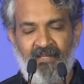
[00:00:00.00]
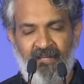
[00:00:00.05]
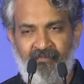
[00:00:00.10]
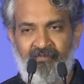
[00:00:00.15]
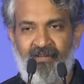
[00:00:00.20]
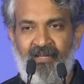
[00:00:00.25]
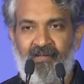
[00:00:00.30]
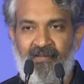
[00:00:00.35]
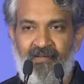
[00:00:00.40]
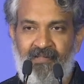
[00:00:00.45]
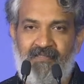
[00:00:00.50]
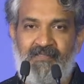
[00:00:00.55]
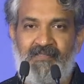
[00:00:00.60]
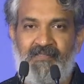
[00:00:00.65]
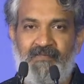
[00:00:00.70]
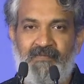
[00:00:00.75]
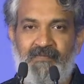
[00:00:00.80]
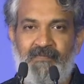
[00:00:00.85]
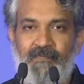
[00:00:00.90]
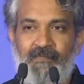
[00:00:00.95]

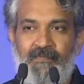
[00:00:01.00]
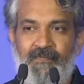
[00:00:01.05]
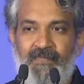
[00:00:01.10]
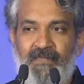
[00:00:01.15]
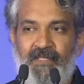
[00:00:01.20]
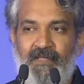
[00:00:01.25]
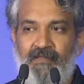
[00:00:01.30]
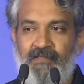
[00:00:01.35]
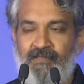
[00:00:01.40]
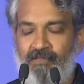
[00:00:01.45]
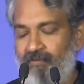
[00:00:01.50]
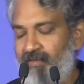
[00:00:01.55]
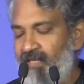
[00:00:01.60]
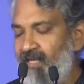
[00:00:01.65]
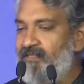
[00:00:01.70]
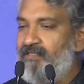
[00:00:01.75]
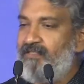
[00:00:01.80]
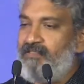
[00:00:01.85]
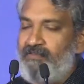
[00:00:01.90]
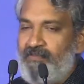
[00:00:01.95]
awareness. So
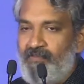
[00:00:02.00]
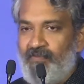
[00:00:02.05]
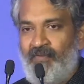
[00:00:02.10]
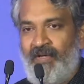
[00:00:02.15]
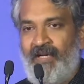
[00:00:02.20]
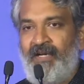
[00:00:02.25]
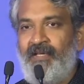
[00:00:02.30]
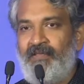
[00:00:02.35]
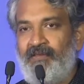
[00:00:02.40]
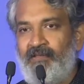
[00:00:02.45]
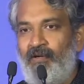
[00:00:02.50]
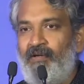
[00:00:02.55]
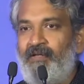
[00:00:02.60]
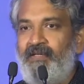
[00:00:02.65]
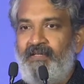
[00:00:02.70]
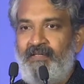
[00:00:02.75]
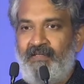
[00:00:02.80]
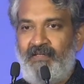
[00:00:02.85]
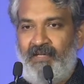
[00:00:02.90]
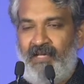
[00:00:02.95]
that's when I
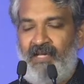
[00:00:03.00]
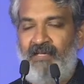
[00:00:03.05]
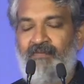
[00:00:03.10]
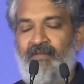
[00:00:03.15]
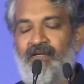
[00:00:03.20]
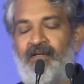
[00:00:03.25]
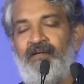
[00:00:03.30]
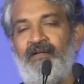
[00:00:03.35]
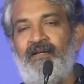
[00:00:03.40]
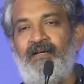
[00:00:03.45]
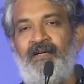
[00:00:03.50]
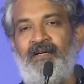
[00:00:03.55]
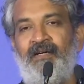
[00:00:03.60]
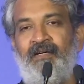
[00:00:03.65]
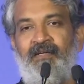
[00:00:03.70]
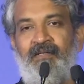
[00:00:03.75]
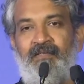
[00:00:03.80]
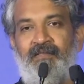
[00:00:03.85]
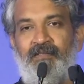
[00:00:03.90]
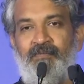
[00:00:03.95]
thought I
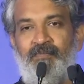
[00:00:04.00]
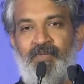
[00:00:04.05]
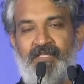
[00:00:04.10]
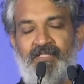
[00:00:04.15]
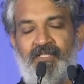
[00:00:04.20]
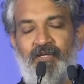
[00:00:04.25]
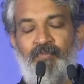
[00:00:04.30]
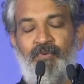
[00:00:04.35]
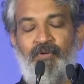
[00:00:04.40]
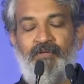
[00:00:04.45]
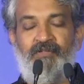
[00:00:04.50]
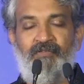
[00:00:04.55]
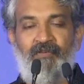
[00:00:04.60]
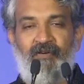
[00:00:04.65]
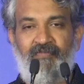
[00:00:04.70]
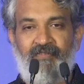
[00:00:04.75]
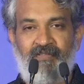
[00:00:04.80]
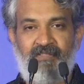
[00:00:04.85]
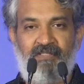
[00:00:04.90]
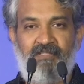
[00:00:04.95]
will be supportive
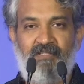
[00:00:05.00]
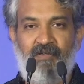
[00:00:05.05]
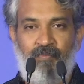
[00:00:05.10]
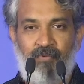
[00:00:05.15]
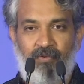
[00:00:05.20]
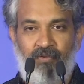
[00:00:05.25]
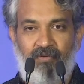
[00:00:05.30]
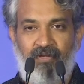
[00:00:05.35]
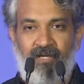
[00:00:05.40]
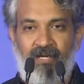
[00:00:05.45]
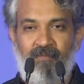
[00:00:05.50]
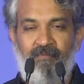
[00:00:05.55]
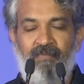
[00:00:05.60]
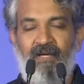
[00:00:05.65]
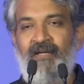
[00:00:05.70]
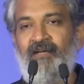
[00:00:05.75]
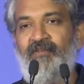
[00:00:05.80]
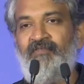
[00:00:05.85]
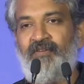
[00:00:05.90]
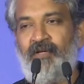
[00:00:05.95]
of his program.
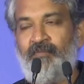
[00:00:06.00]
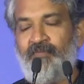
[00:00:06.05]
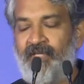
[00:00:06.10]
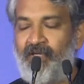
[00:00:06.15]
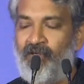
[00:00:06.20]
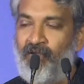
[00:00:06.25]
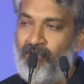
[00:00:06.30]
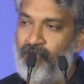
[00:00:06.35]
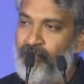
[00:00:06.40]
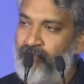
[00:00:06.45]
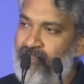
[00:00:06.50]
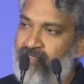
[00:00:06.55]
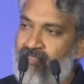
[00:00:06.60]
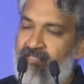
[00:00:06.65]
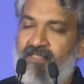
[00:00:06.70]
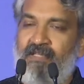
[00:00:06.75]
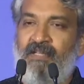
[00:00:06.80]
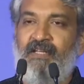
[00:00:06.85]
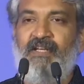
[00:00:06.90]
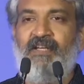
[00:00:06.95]
And from then
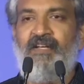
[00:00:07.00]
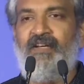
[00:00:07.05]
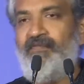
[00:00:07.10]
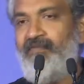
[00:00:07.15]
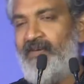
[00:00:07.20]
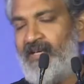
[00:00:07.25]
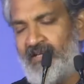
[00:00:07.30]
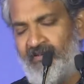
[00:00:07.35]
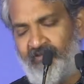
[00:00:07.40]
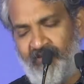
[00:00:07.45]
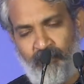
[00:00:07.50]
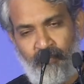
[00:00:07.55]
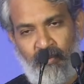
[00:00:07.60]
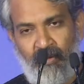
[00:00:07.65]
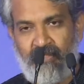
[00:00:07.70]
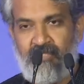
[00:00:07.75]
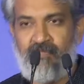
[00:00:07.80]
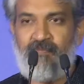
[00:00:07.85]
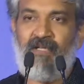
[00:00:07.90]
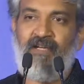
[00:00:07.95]
onwards, wherever
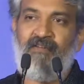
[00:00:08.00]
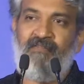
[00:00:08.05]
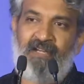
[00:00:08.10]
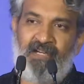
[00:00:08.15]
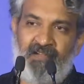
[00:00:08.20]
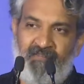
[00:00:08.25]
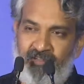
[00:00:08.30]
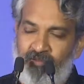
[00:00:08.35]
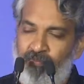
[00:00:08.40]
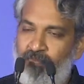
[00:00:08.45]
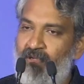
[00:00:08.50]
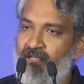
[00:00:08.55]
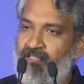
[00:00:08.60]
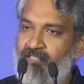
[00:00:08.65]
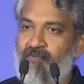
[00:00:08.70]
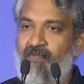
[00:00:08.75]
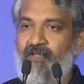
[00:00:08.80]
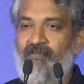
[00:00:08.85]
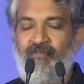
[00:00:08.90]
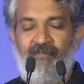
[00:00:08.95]
possible, whenever
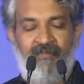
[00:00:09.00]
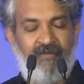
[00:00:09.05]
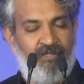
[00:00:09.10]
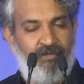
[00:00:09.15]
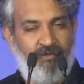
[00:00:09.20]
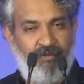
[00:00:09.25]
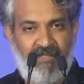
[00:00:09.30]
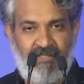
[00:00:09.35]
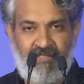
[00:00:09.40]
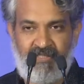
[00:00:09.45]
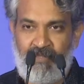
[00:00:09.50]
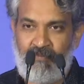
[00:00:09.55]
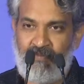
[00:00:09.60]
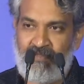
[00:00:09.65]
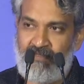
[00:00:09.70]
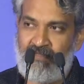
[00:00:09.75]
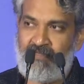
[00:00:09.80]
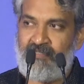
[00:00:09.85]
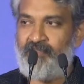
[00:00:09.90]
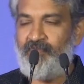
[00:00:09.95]
possible, we were doing
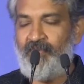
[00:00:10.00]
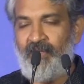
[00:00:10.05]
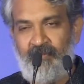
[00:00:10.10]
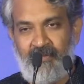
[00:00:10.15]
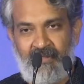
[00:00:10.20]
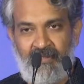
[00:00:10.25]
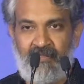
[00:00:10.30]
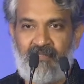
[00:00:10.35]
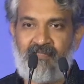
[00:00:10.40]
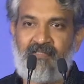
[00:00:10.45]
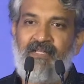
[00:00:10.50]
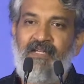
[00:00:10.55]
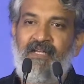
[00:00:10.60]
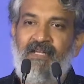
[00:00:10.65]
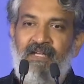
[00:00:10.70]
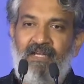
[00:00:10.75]
seminars, webinars,